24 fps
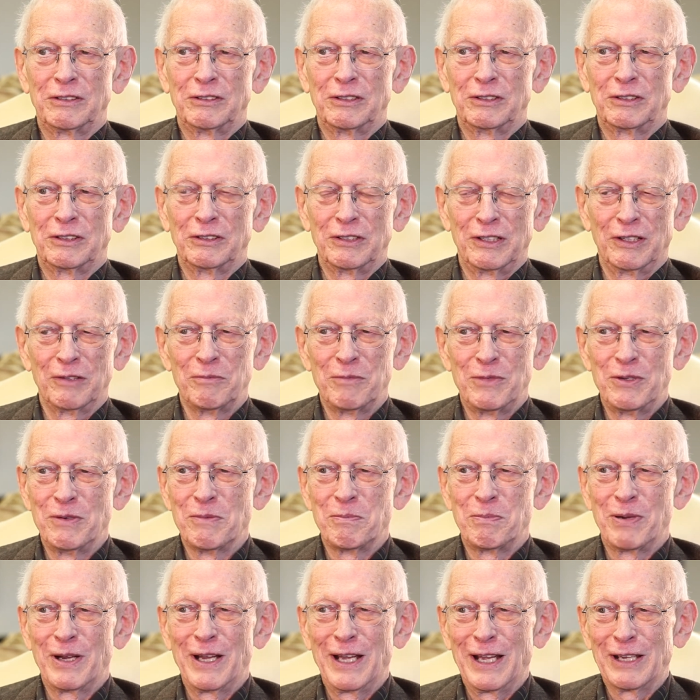to give me a
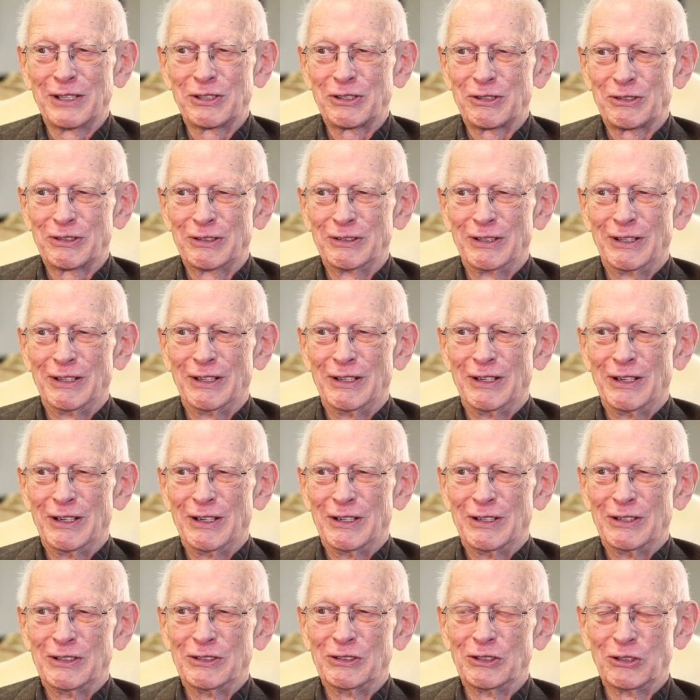pass
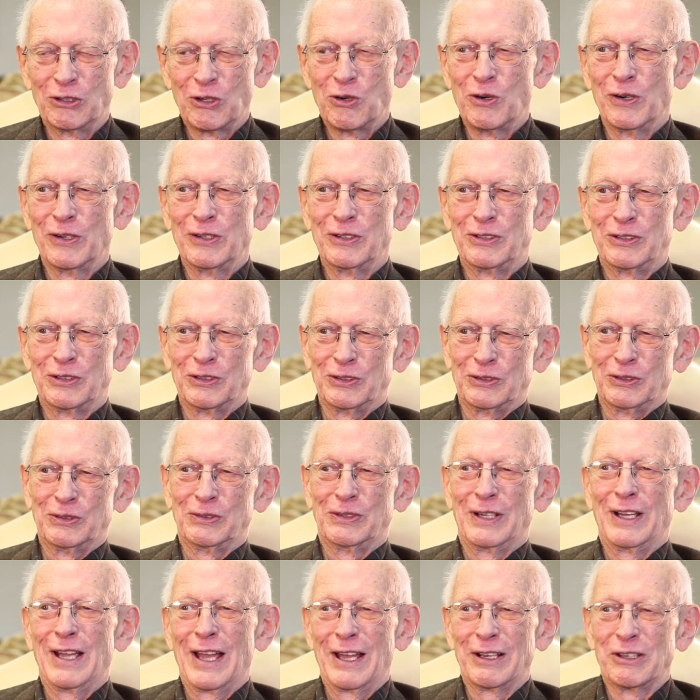to go into
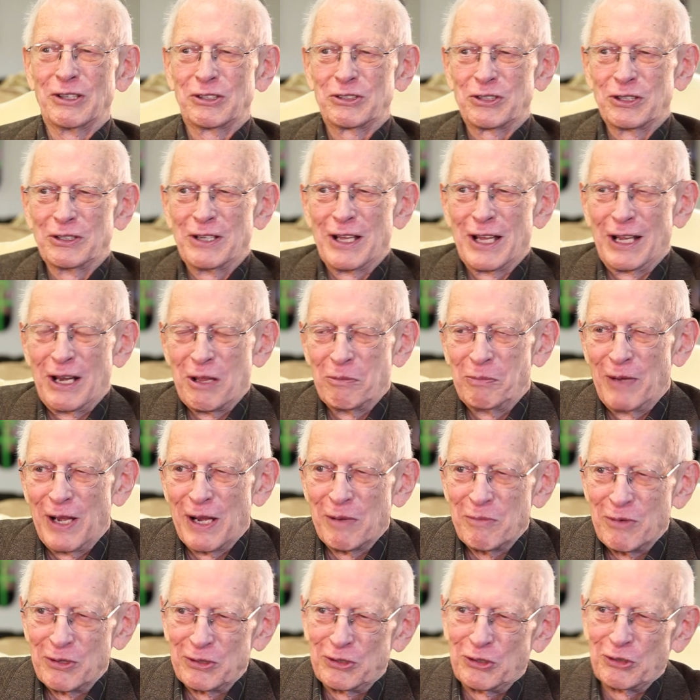Anniston,
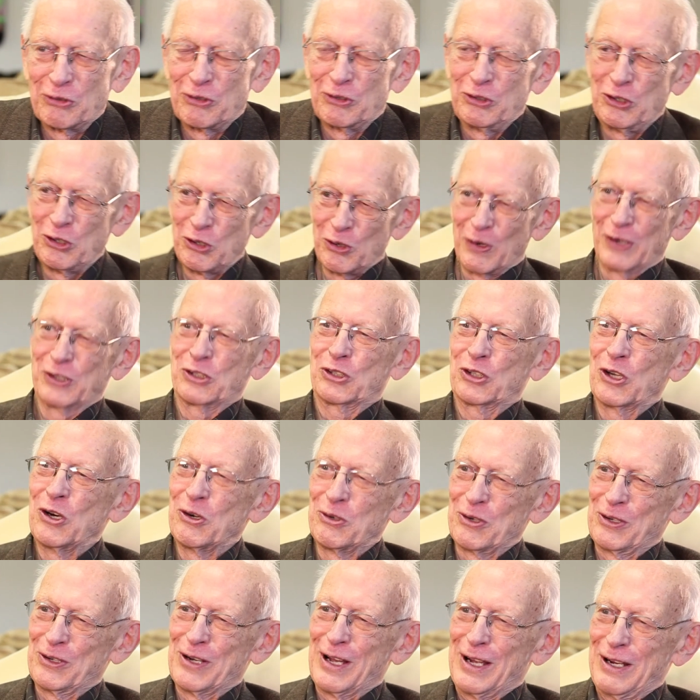Alabama to the USO
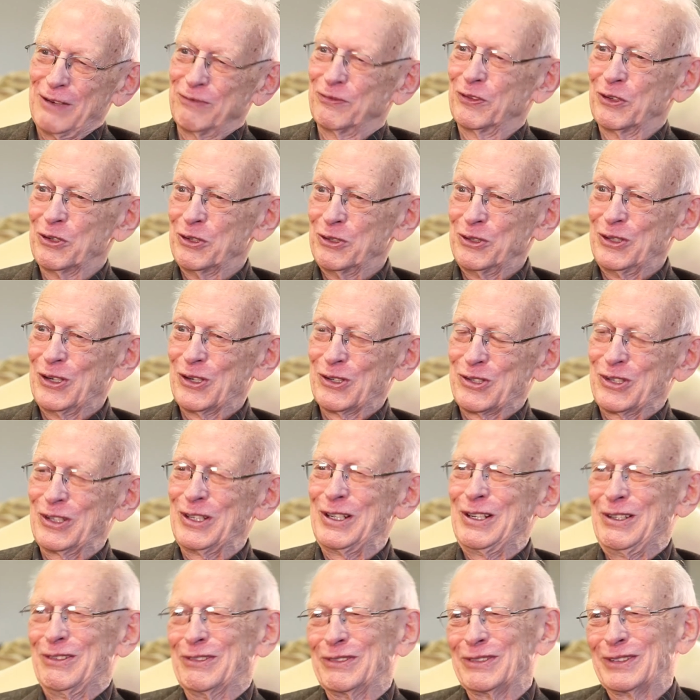tonight for New Year's
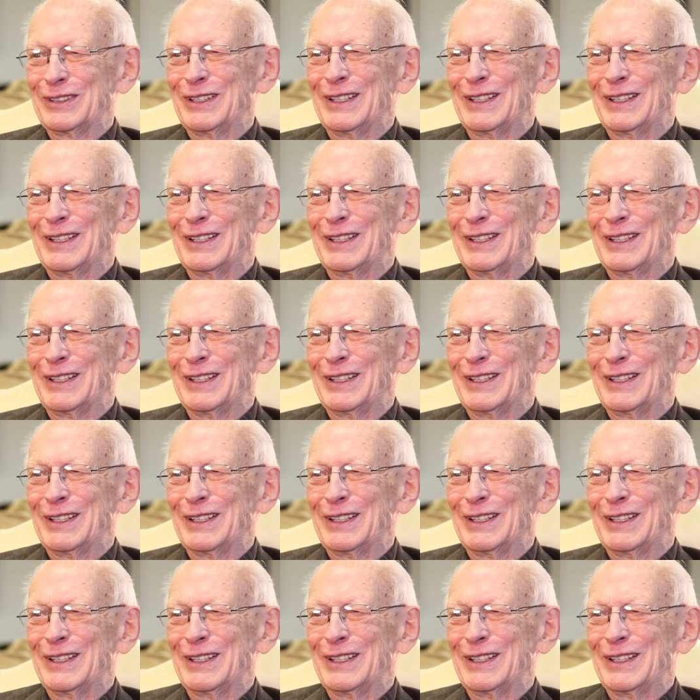Eve.